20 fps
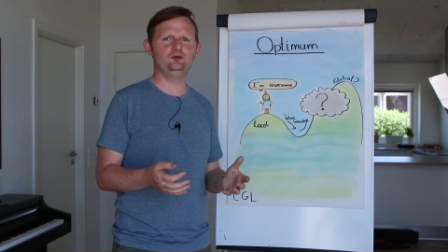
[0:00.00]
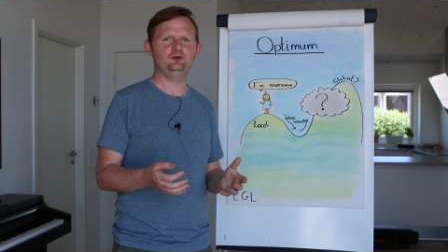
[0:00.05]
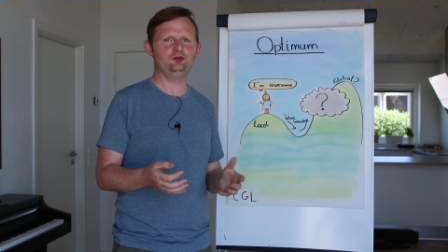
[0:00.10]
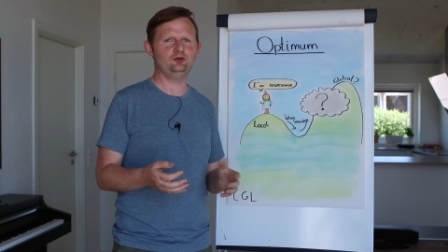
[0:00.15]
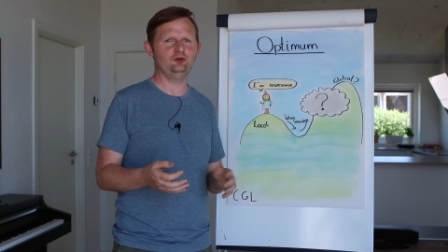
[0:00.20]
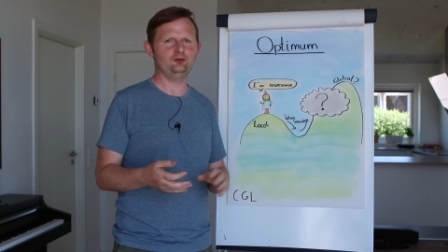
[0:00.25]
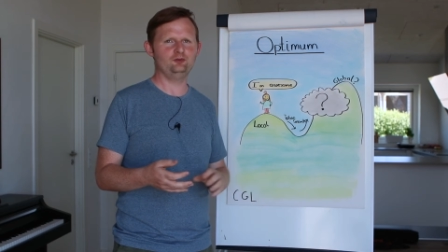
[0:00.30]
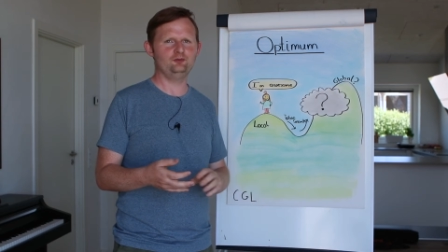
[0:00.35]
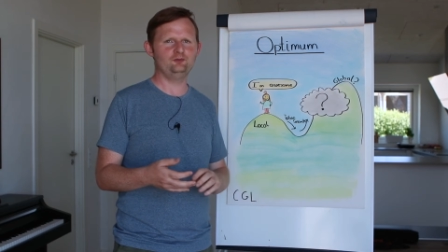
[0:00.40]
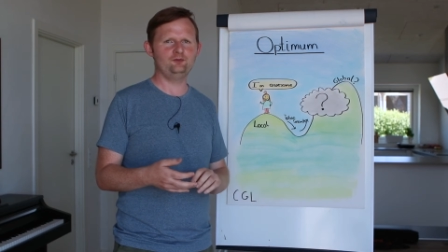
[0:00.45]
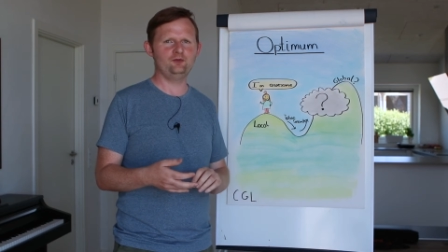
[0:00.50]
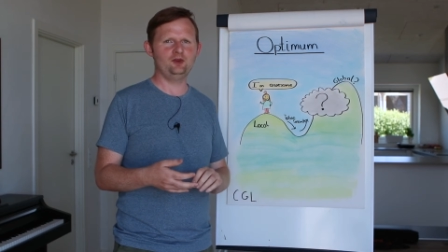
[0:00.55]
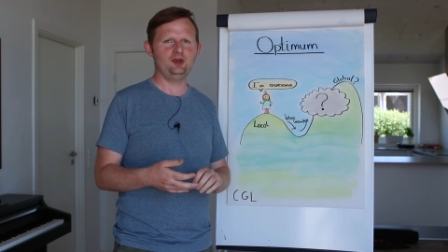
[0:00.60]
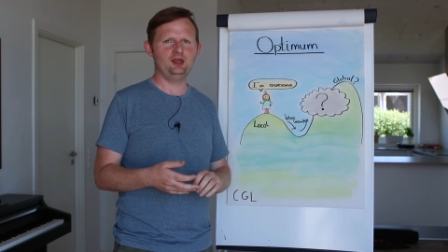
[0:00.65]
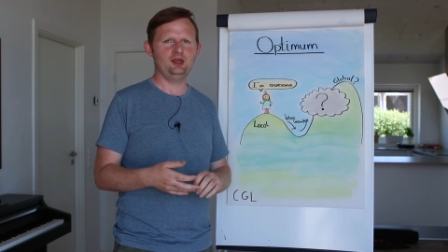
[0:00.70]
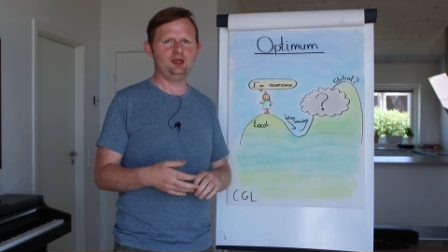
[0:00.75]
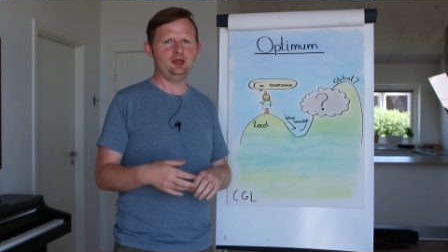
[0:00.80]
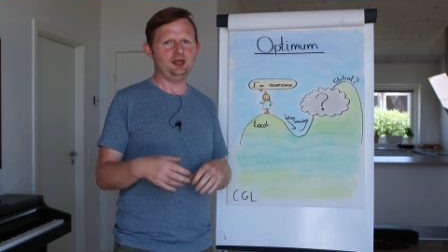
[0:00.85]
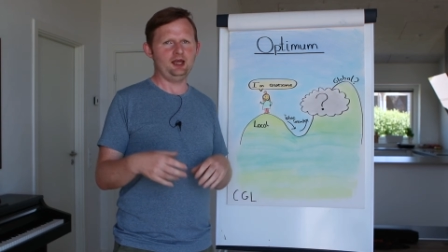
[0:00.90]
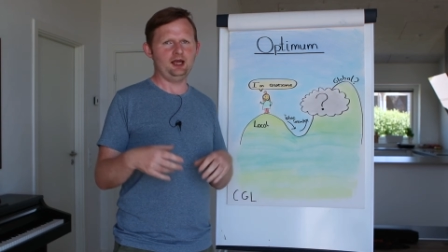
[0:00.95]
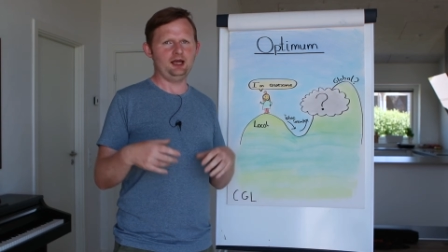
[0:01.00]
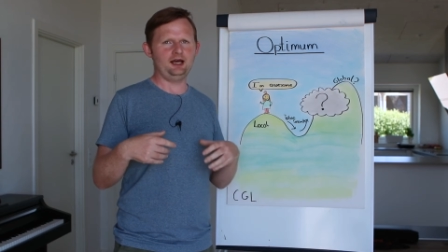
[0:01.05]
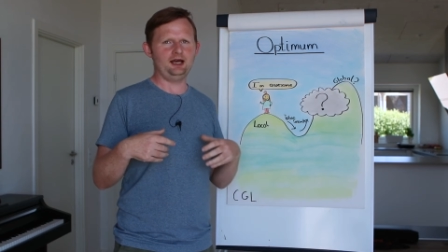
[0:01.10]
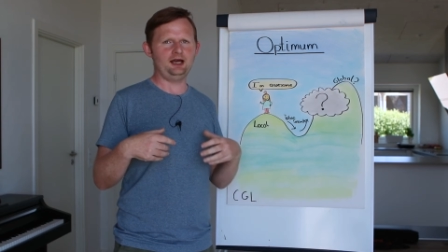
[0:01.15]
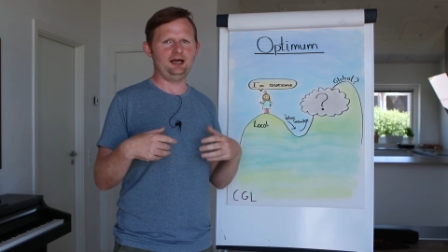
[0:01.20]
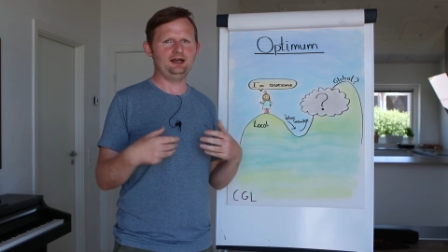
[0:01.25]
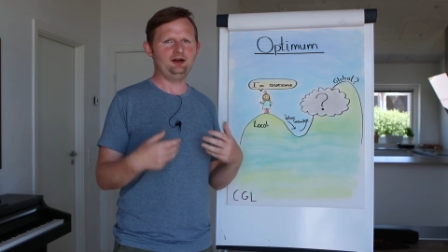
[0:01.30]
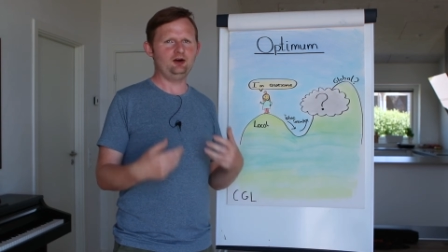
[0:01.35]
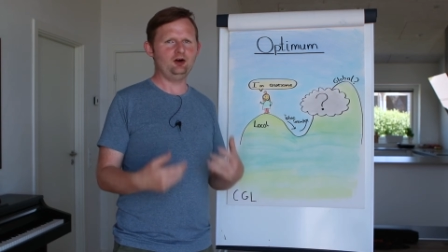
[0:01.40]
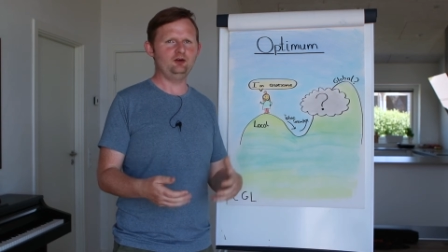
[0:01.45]
So
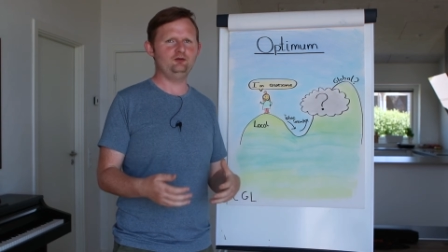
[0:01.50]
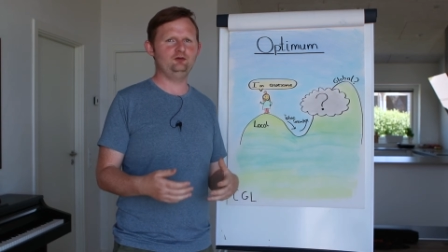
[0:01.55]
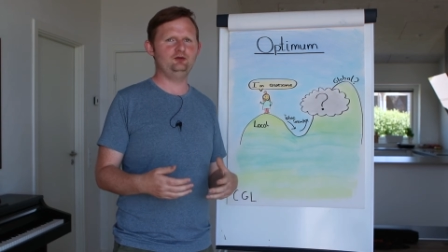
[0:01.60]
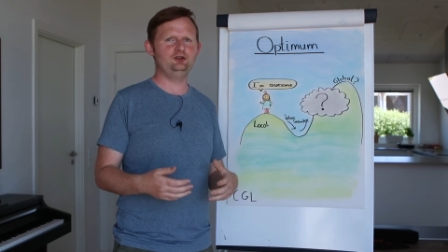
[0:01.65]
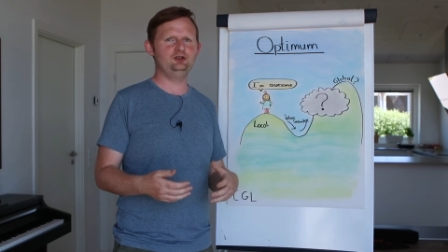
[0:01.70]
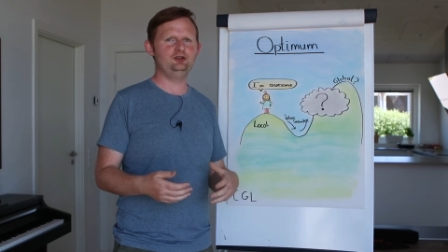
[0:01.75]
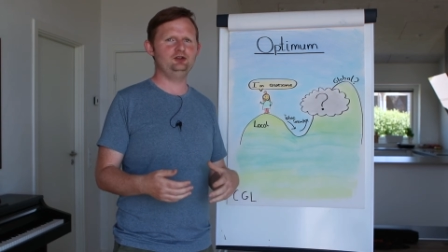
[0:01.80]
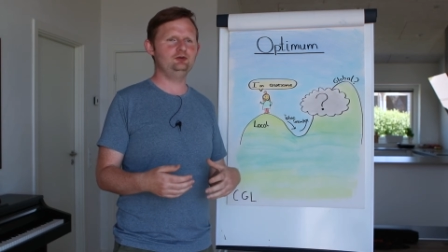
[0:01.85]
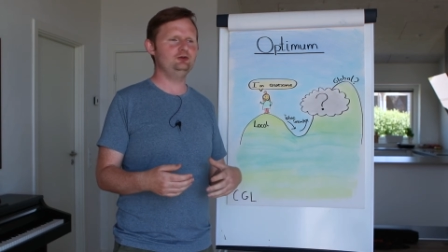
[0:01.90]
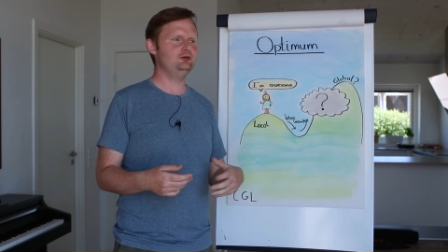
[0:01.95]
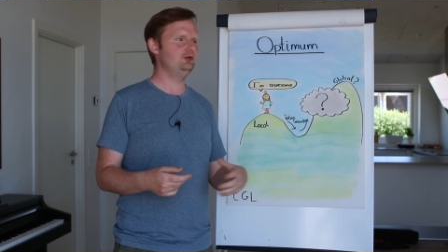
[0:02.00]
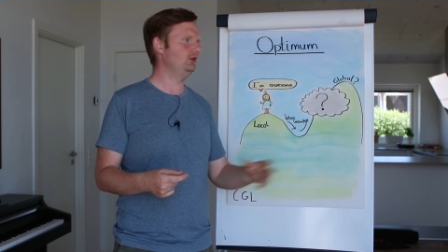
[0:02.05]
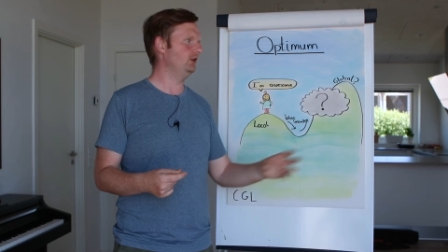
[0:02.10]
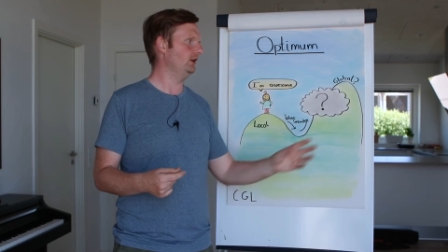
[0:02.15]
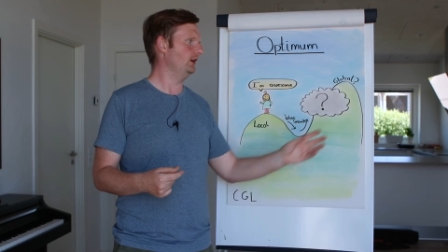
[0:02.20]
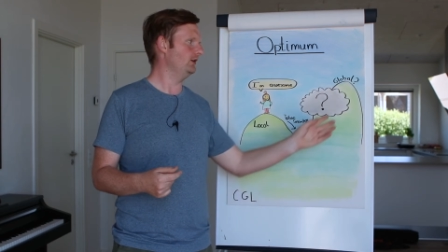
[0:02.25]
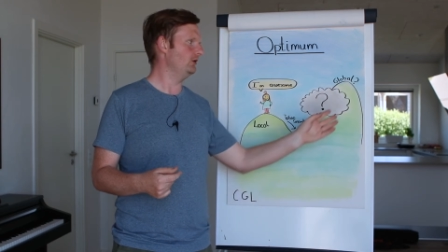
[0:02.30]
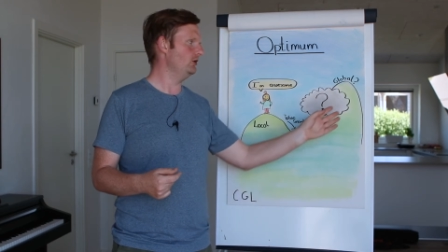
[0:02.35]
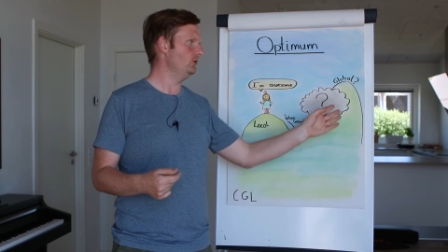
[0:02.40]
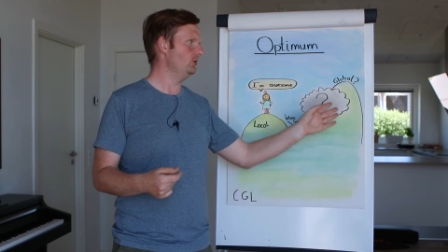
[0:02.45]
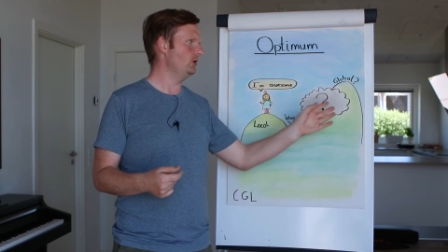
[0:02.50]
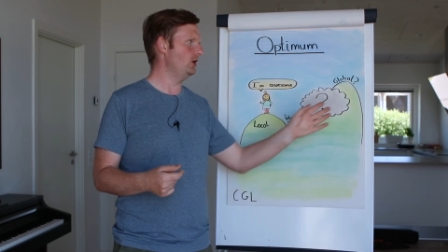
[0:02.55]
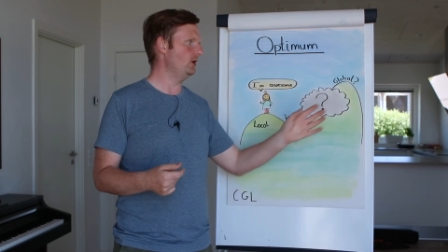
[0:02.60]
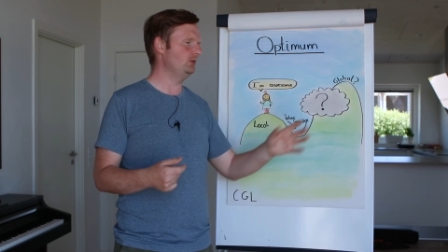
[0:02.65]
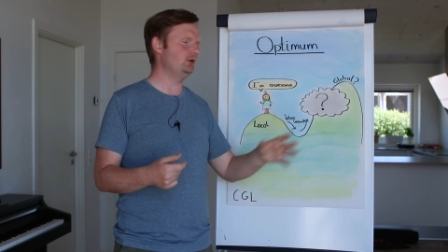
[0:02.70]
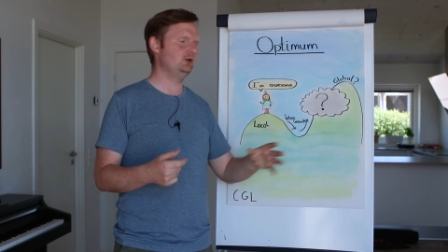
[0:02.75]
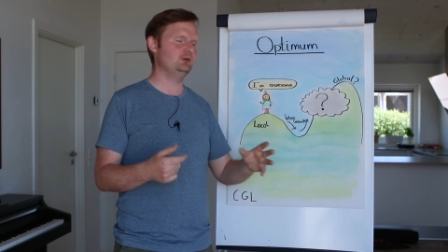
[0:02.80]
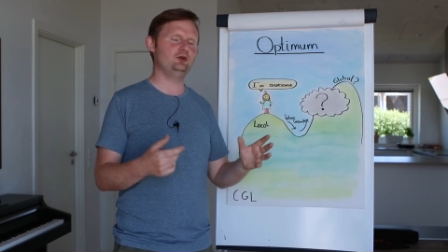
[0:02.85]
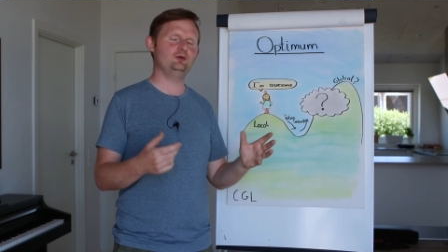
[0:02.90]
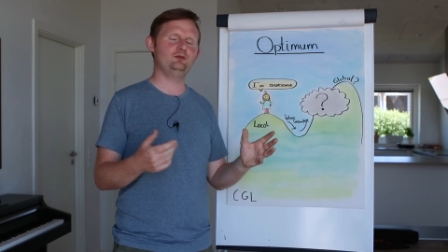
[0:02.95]
I often use the global
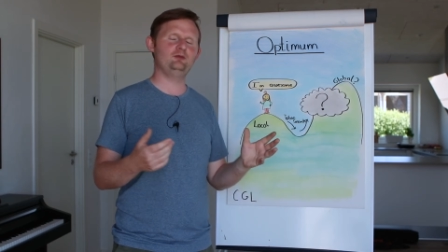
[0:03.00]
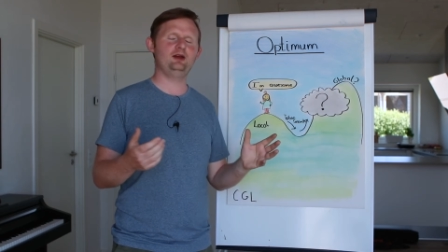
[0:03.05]
optimum